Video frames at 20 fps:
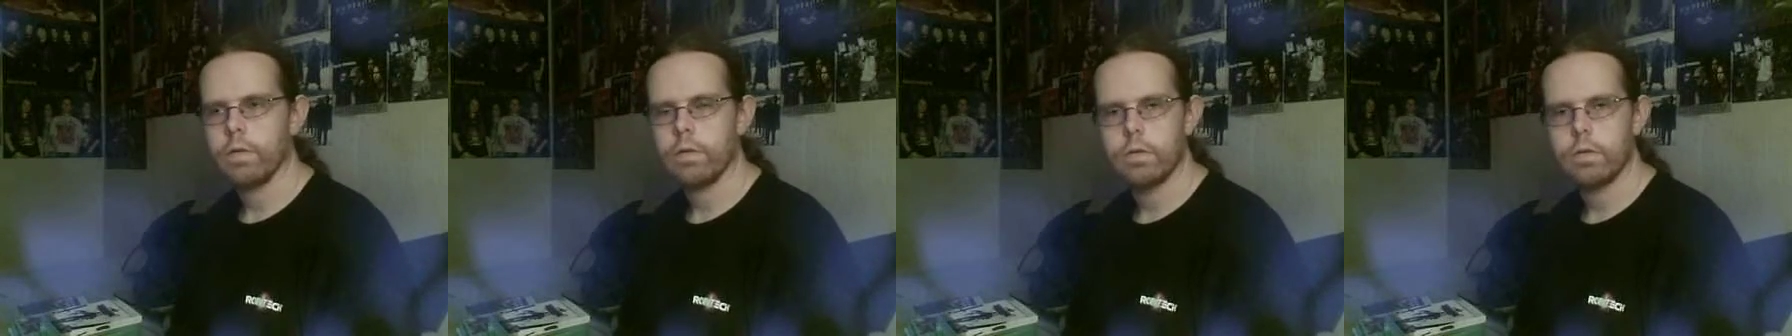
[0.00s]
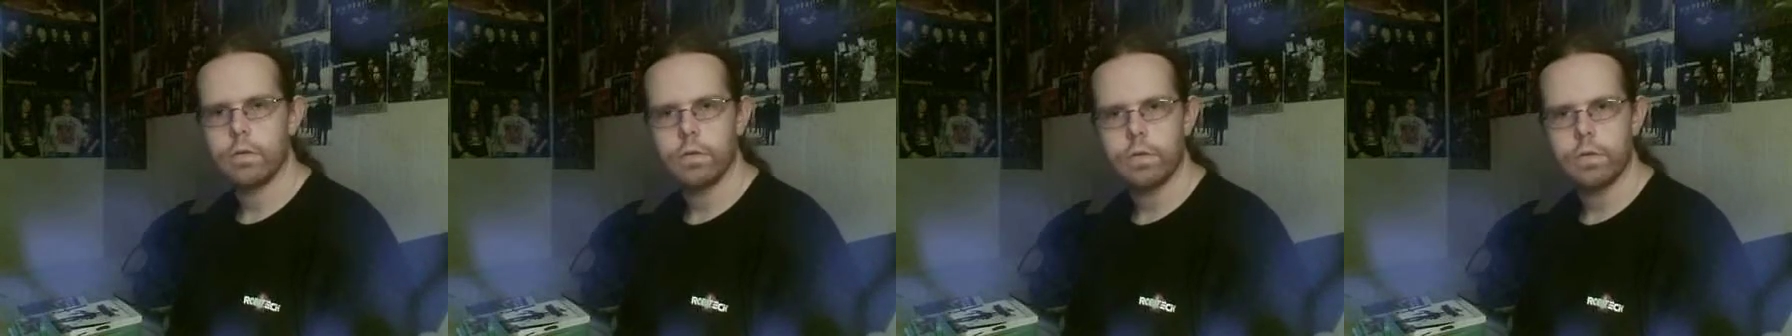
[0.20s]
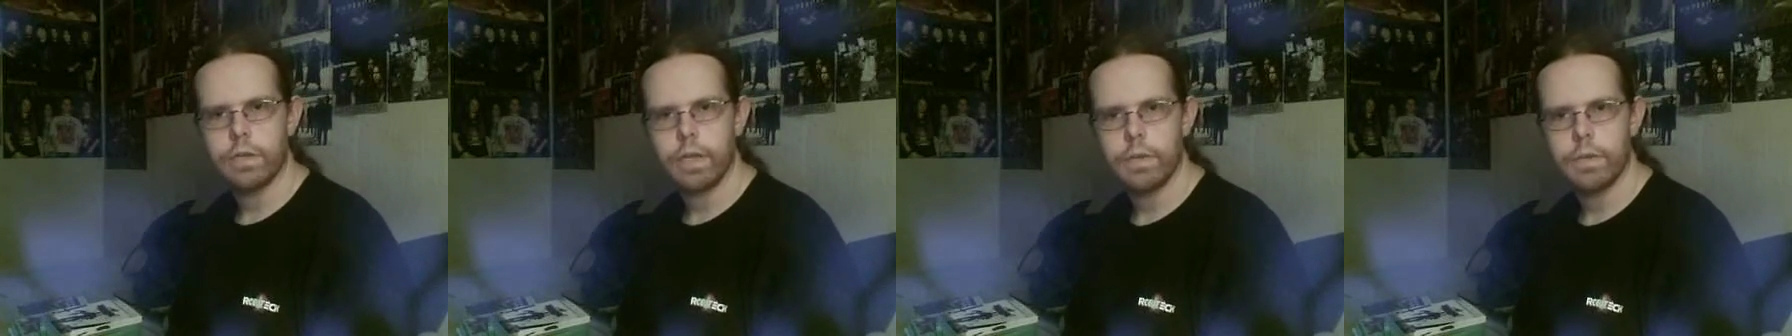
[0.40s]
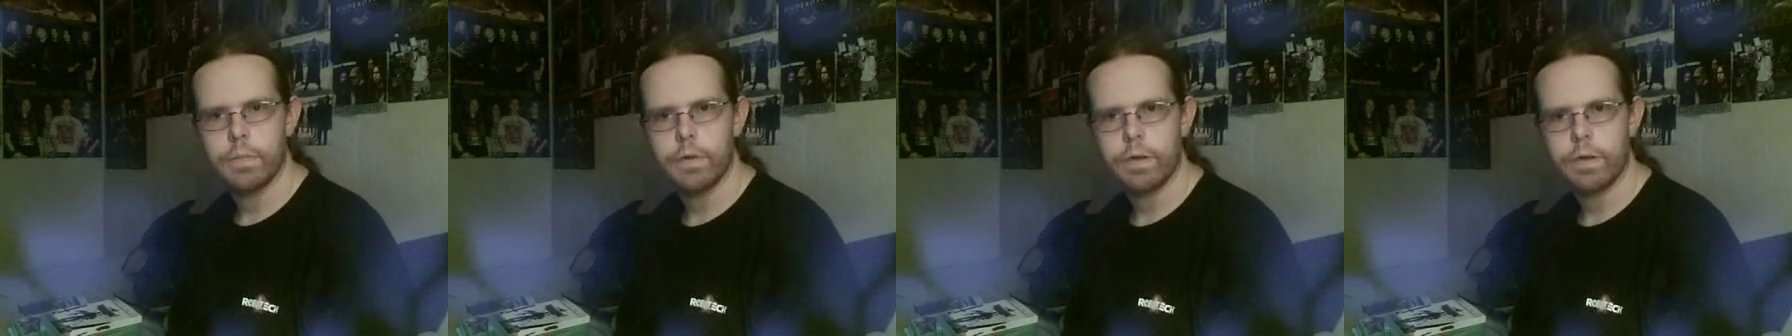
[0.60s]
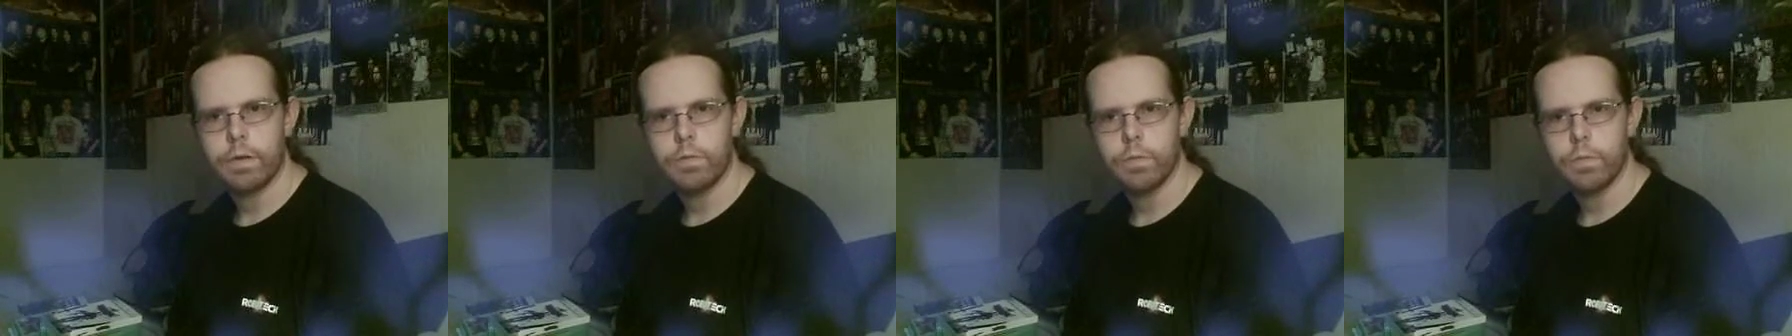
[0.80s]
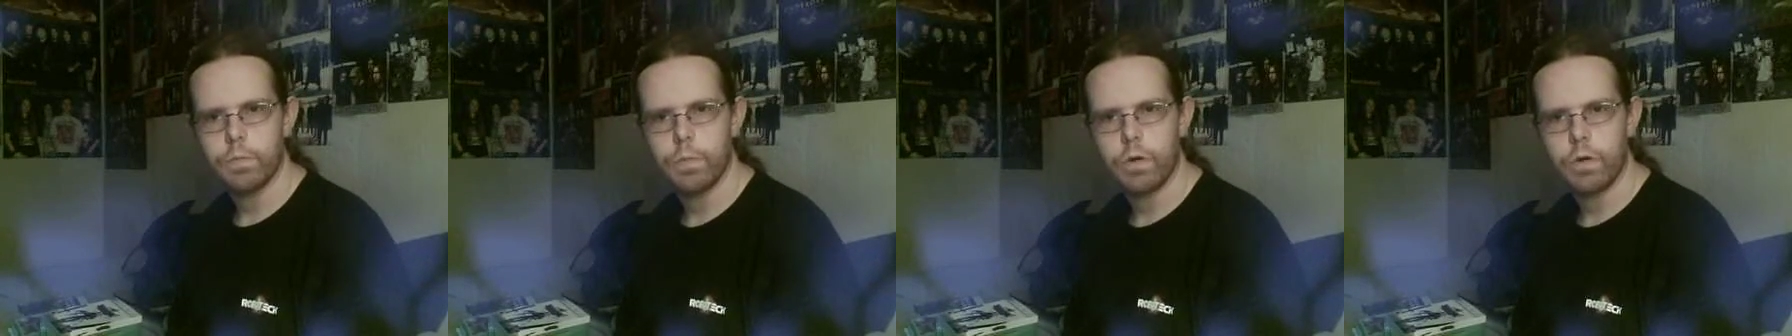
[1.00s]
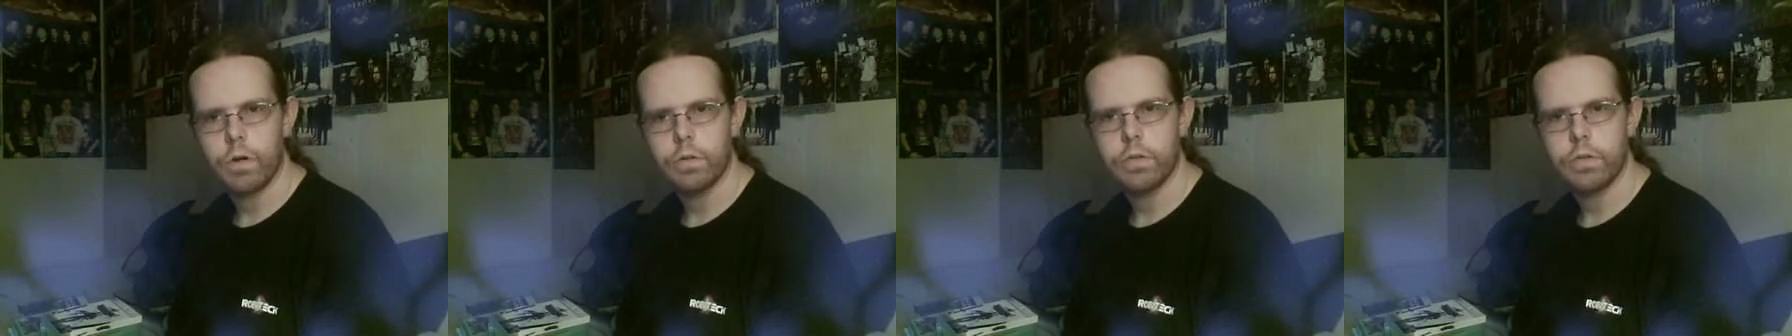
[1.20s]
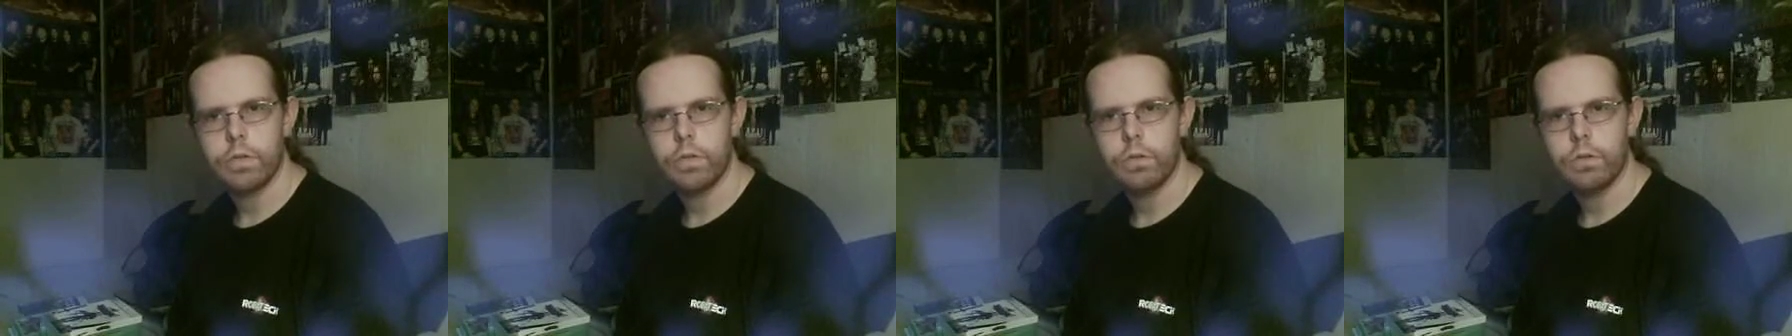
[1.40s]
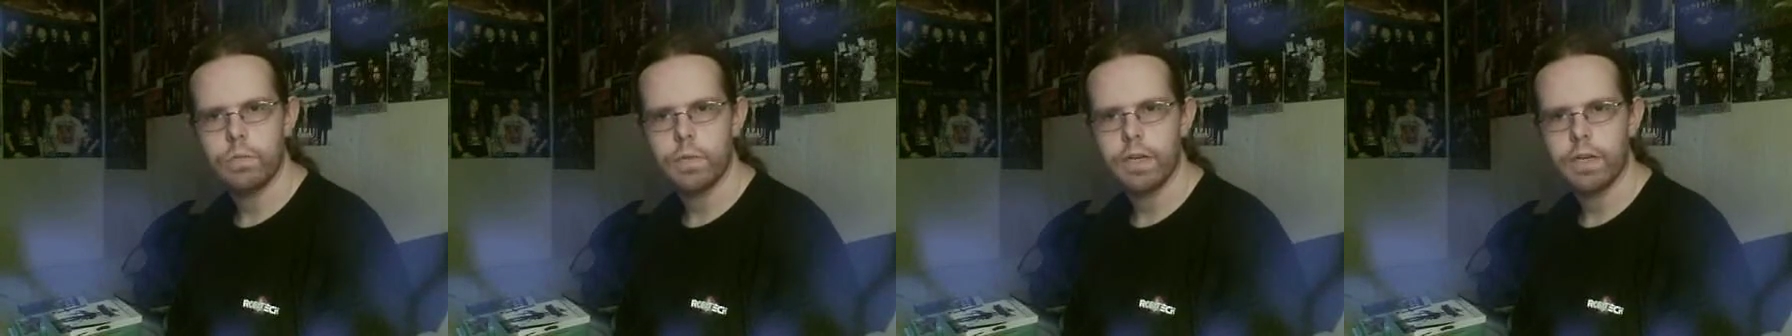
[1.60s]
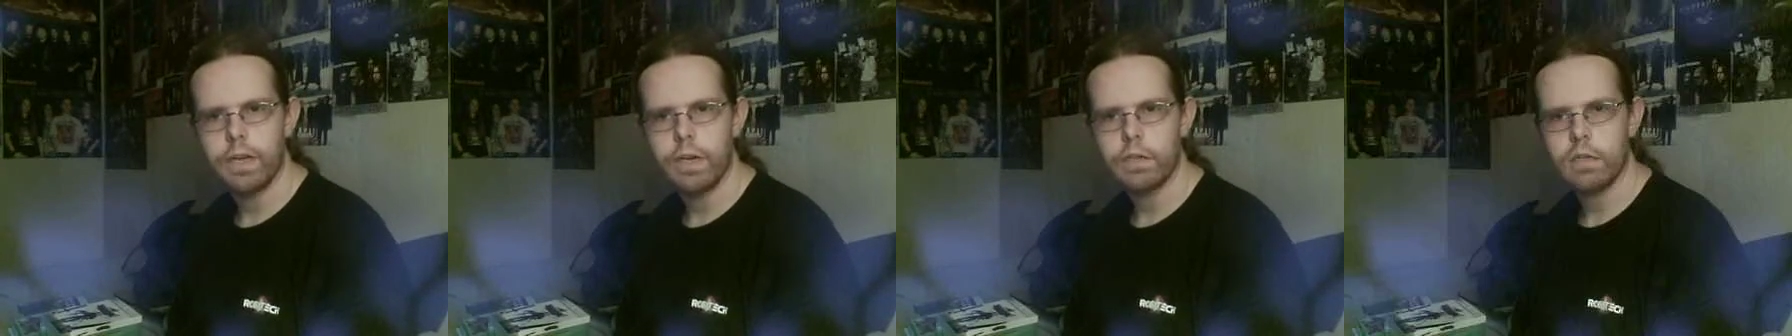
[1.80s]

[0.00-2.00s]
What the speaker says: Retro Gamer here with part 2 of my